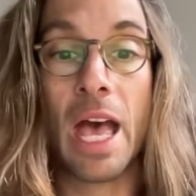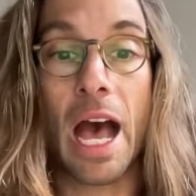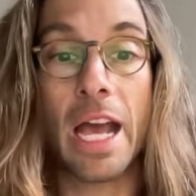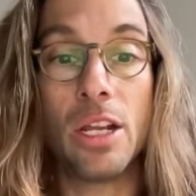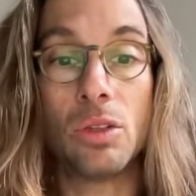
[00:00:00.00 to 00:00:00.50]

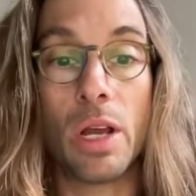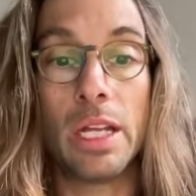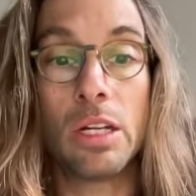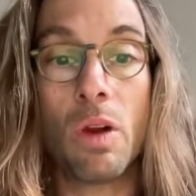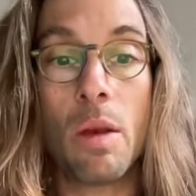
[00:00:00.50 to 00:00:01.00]
I need to
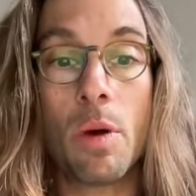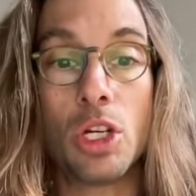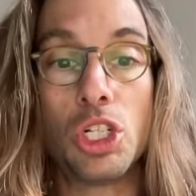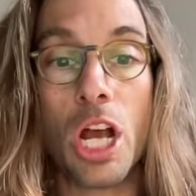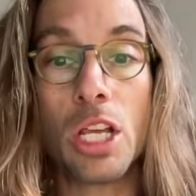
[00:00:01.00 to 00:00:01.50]
integrate, but
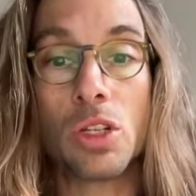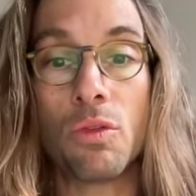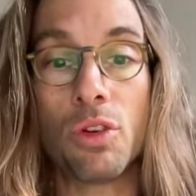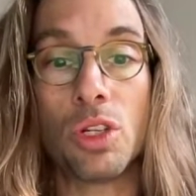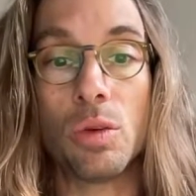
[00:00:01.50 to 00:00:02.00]
just
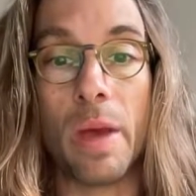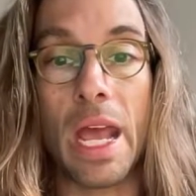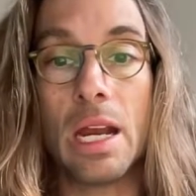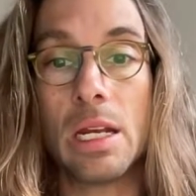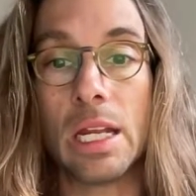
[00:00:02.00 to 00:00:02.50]
over the
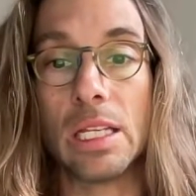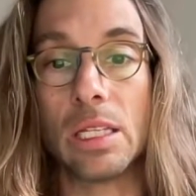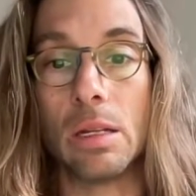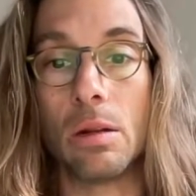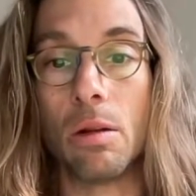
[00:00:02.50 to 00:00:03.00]
domain that is
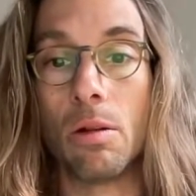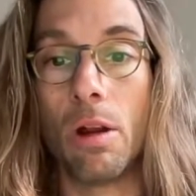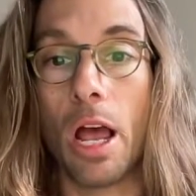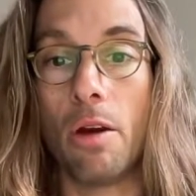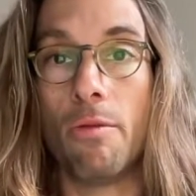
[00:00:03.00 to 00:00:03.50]
in
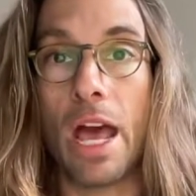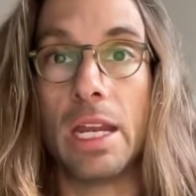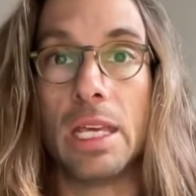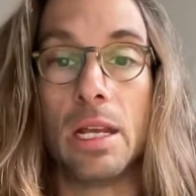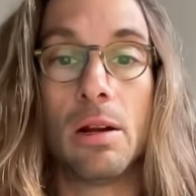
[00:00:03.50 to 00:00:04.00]
red
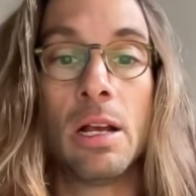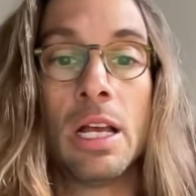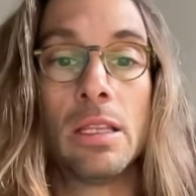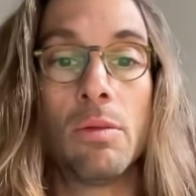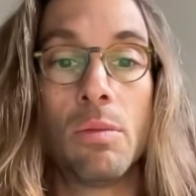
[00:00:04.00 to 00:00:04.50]
here,
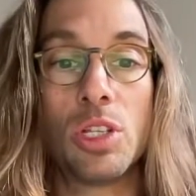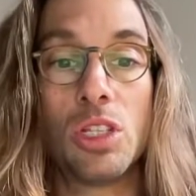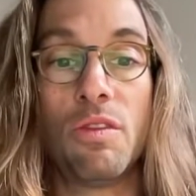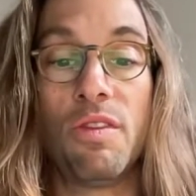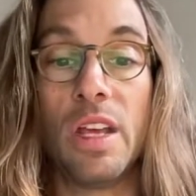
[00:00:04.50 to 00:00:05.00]
that represents
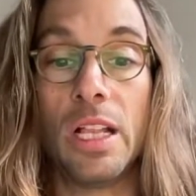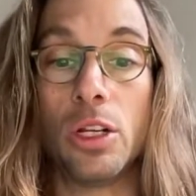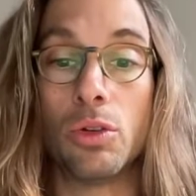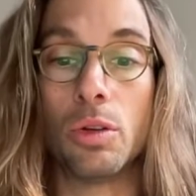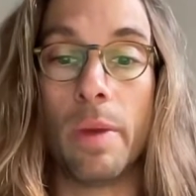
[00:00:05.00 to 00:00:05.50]
the
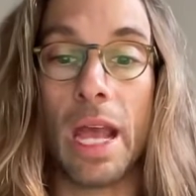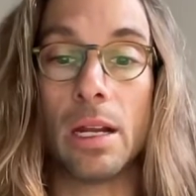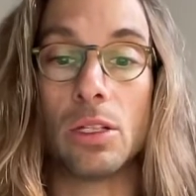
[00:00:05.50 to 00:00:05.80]
failure domain.